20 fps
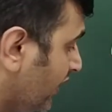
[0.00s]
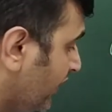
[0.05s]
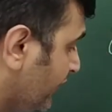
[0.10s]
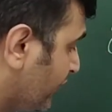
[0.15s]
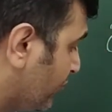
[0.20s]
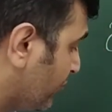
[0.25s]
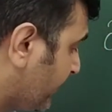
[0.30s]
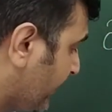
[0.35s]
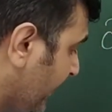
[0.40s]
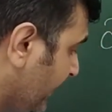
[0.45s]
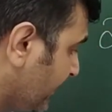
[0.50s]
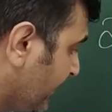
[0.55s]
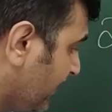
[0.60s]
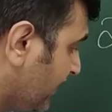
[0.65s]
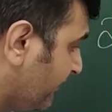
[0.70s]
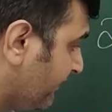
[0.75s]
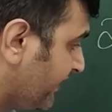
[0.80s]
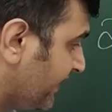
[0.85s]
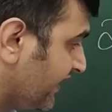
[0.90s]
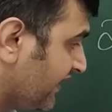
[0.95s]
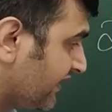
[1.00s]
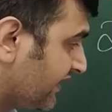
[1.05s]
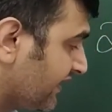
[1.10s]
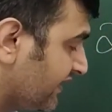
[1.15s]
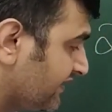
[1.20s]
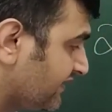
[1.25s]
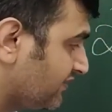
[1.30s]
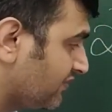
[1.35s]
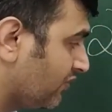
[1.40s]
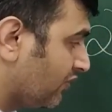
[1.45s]
you take the limiting
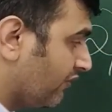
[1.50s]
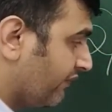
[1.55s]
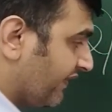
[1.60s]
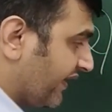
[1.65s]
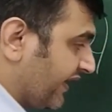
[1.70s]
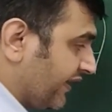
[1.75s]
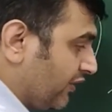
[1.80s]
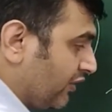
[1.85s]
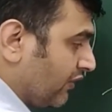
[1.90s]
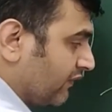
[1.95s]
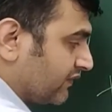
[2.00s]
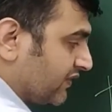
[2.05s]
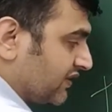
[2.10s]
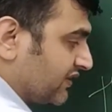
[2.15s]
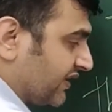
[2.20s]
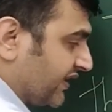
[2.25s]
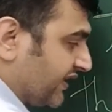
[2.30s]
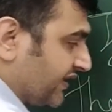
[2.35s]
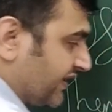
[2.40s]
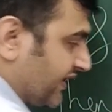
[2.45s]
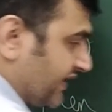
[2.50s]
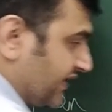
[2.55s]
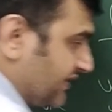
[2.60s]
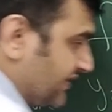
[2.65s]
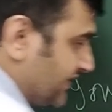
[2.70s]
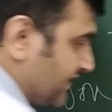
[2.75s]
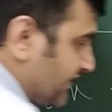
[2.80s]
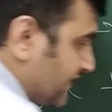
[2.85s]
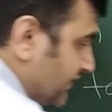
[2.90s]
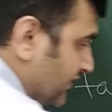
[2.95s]
case of any of the three
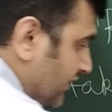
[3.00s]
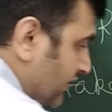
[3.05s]
things,